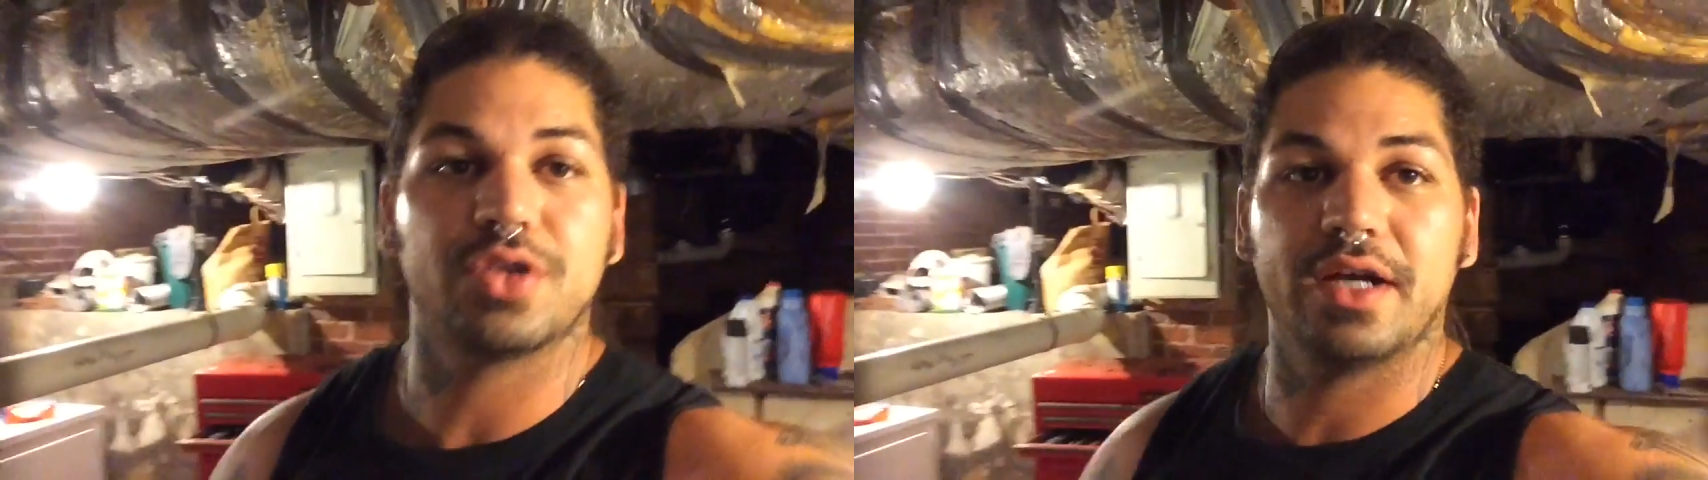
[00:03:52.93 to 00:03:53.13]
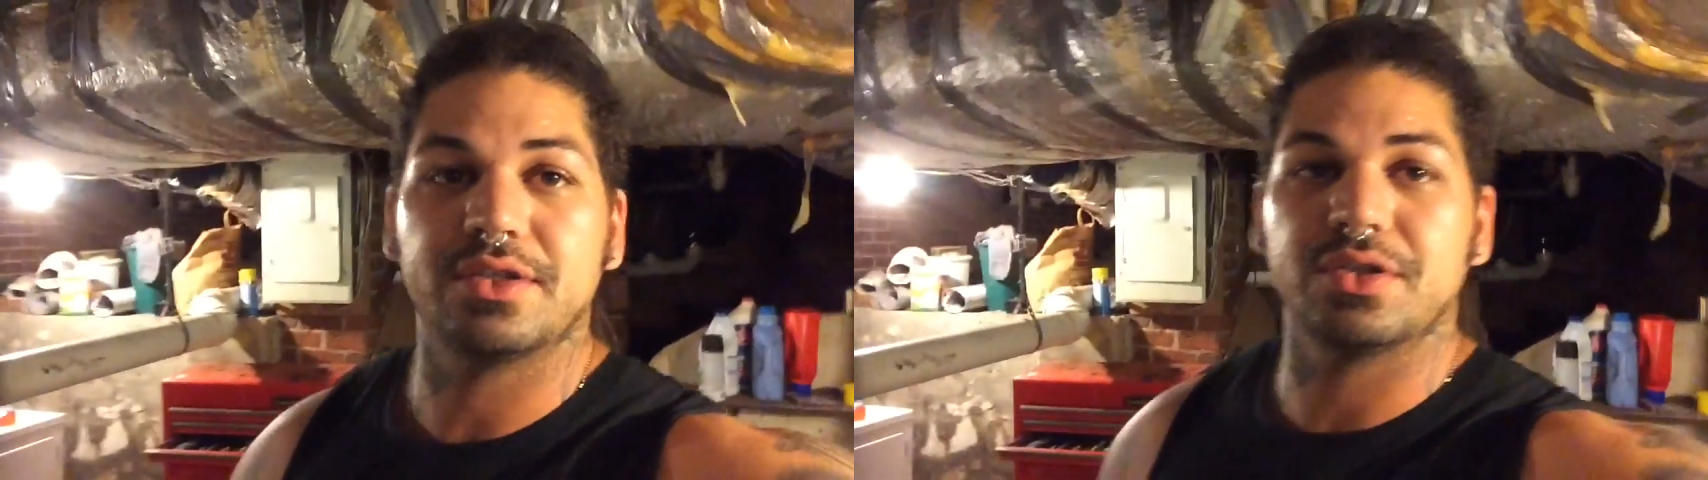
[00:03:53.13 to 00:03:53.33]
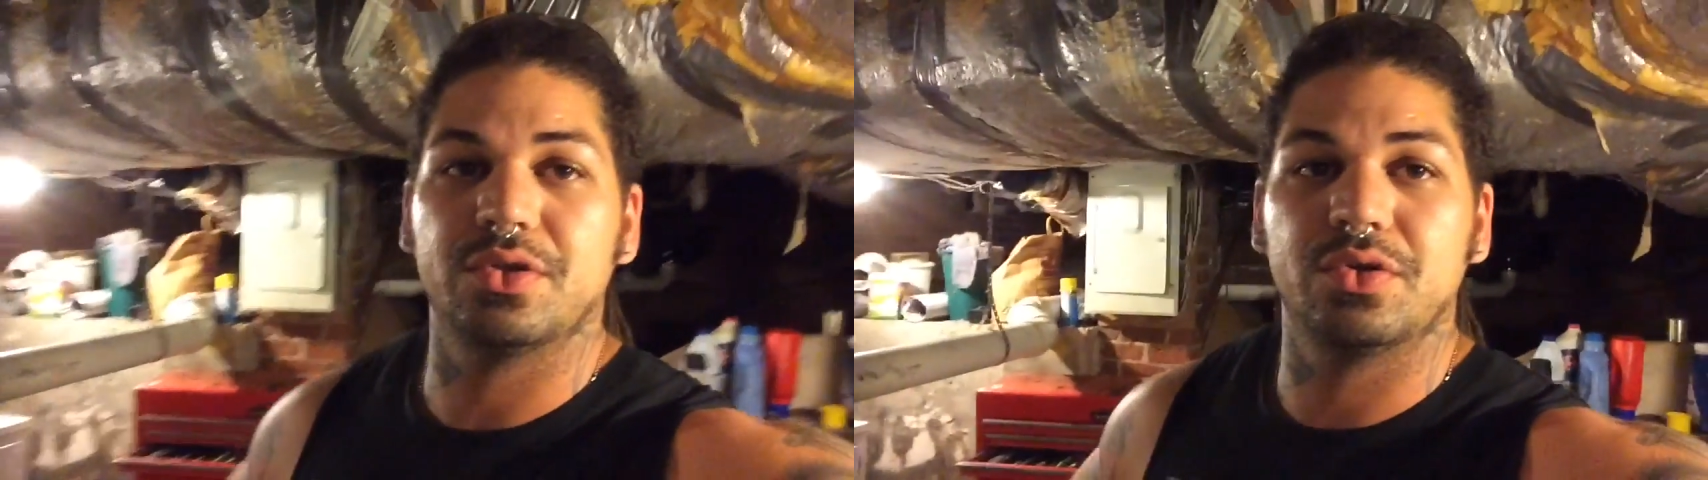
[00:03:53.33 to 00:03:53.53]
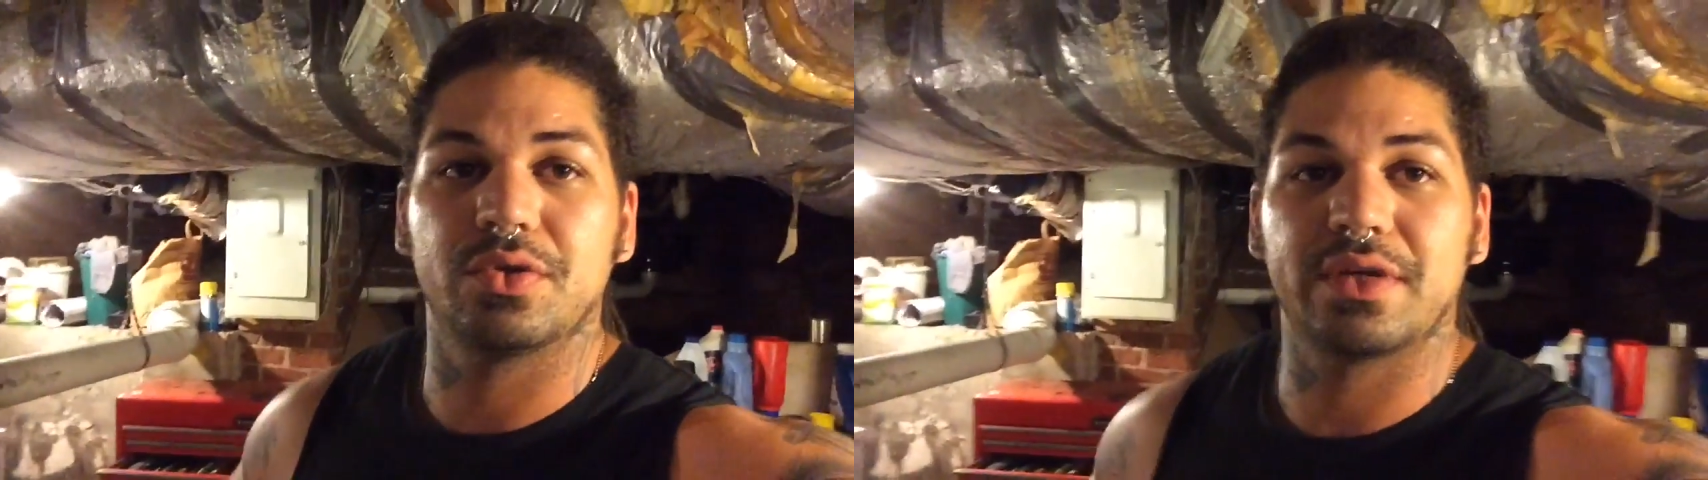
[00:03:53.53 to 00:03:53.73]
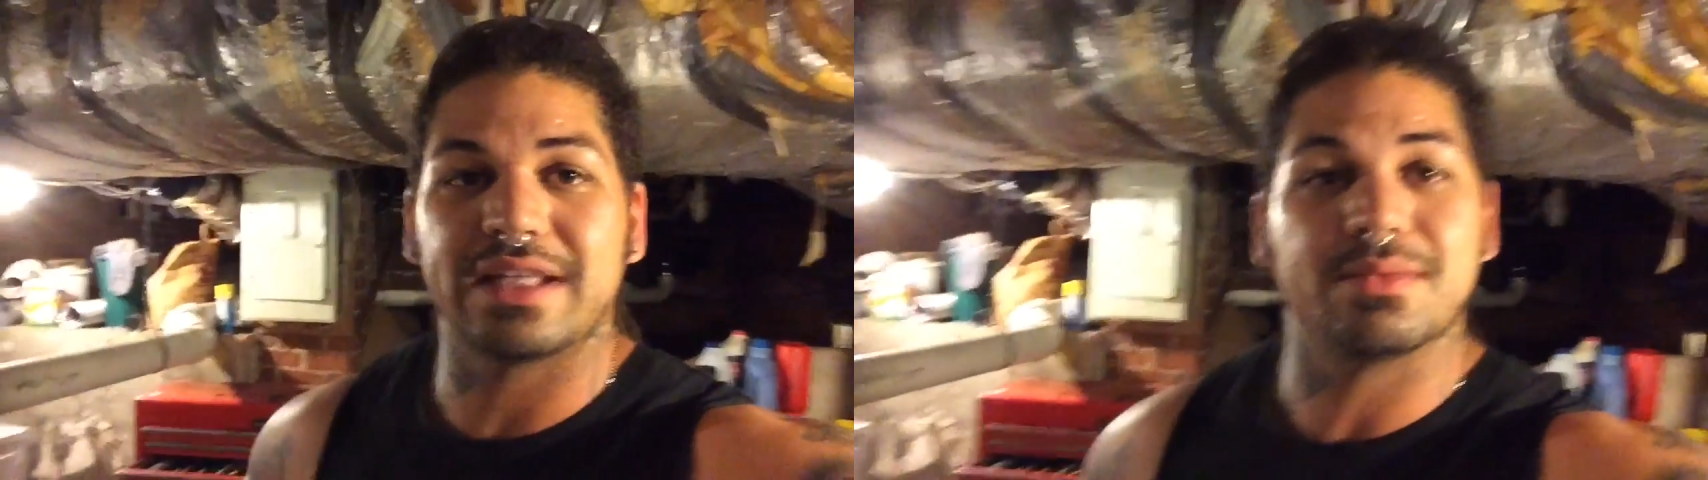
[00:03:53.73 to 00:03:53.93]
try
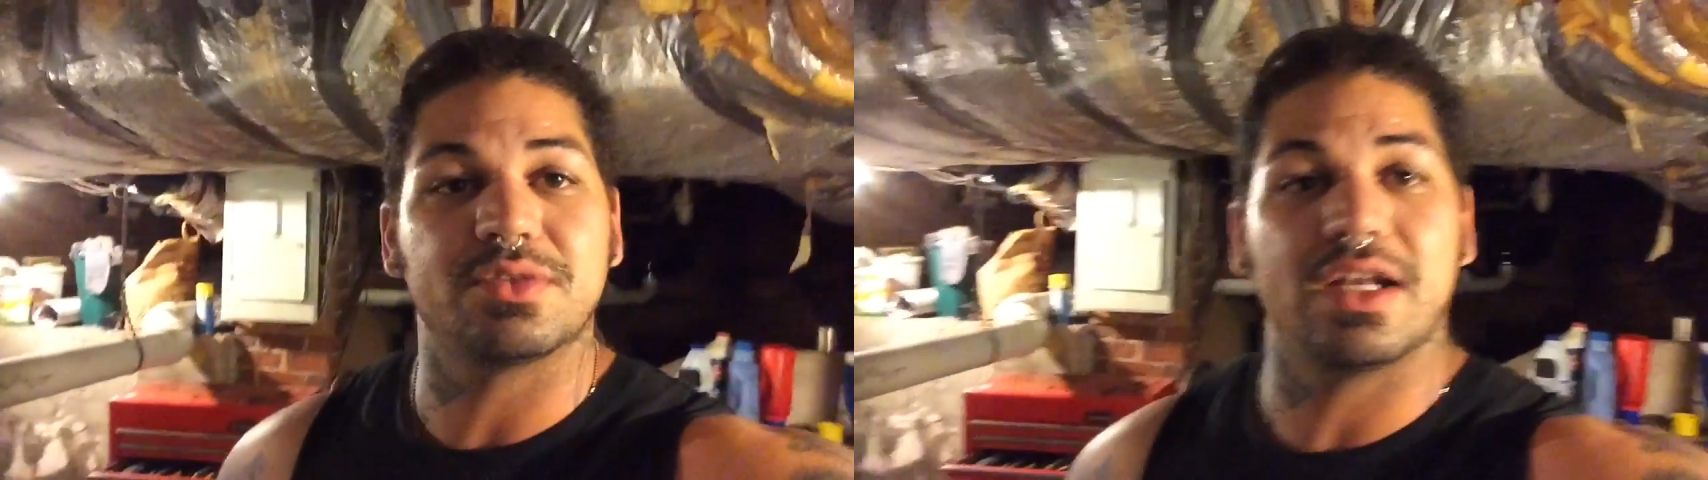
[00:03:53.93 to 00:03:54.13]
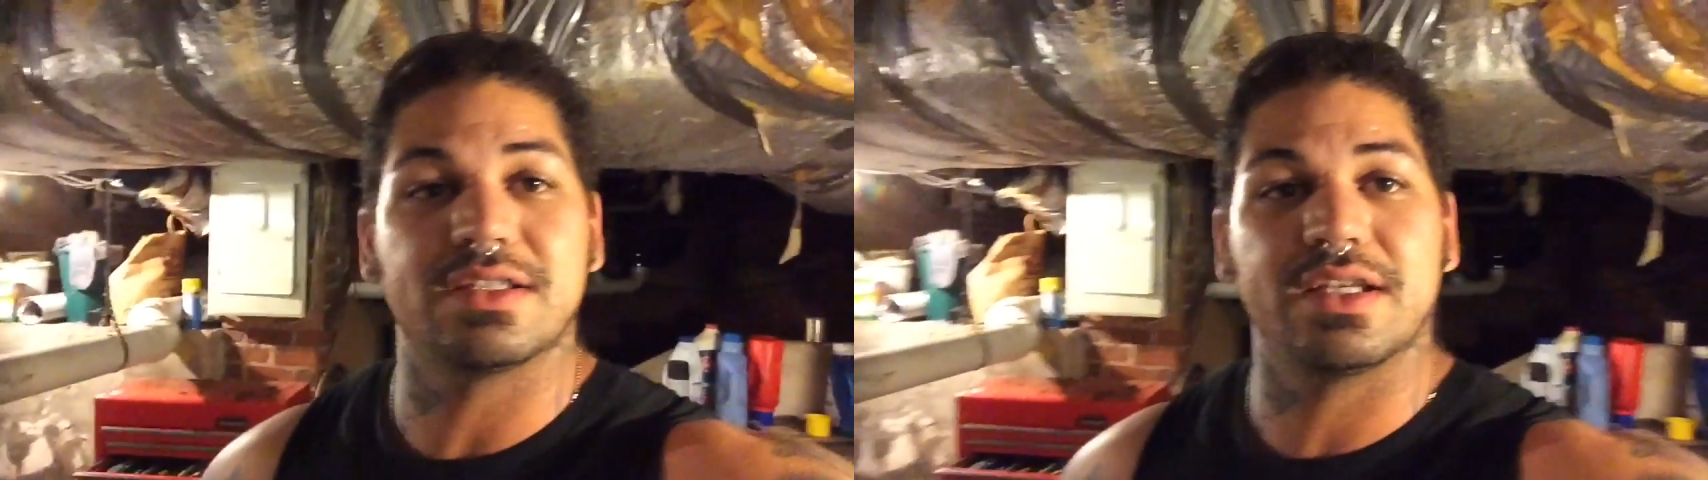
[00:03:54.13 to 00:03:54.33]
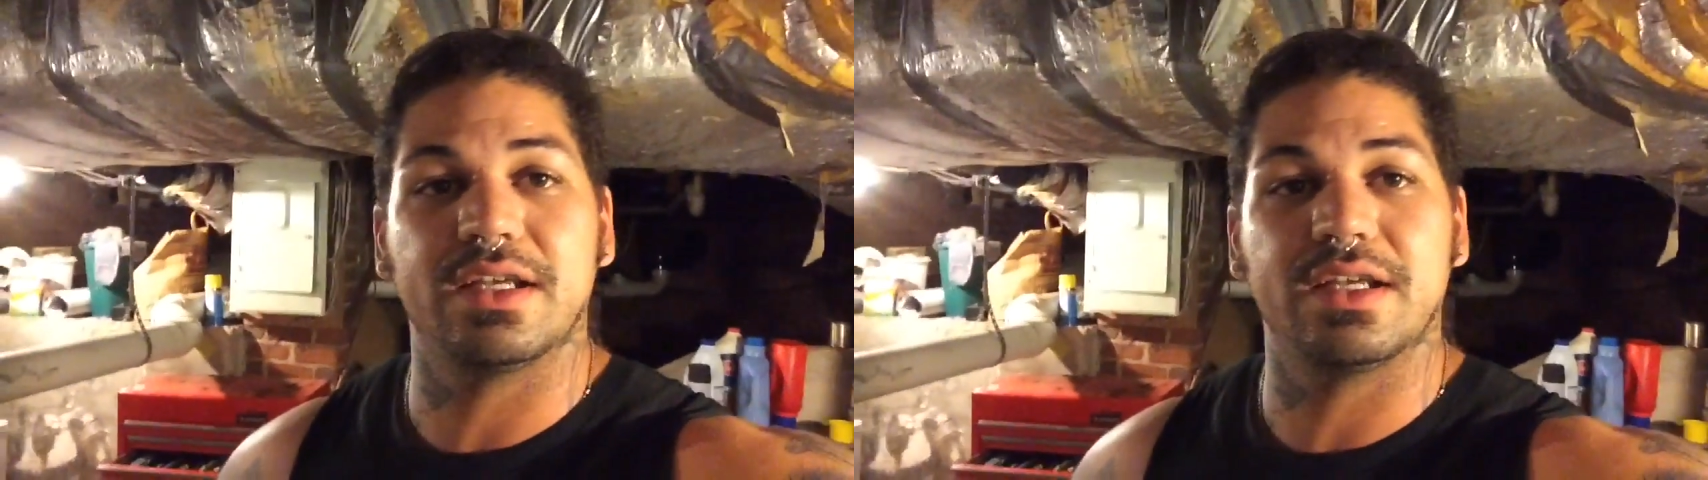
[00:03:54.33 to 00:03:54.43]
to get some shots